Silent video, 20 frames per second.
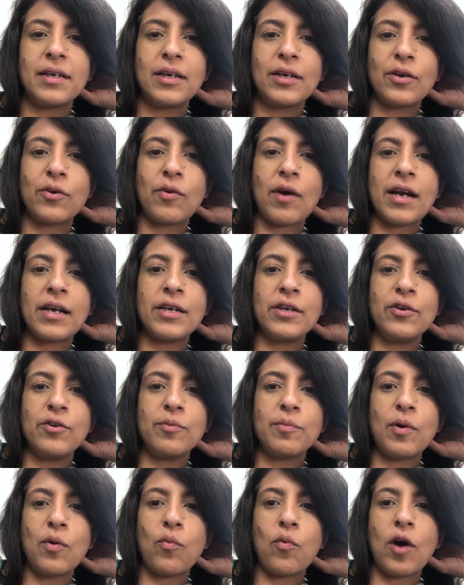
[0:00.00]
Granny
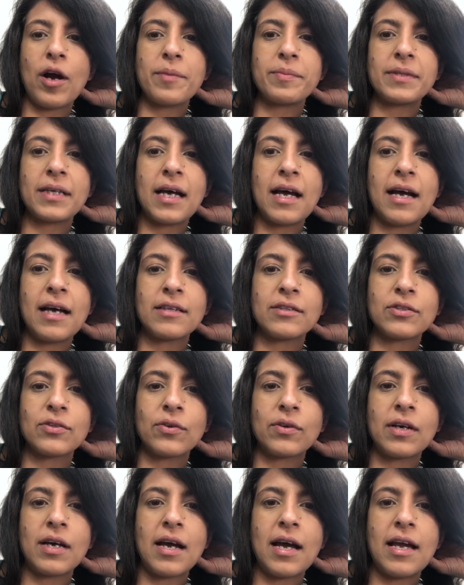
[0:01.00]
Uma wiped her hands on
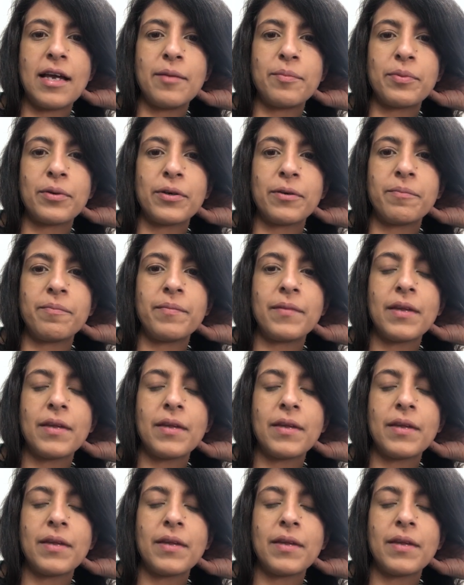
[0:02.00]
her apron.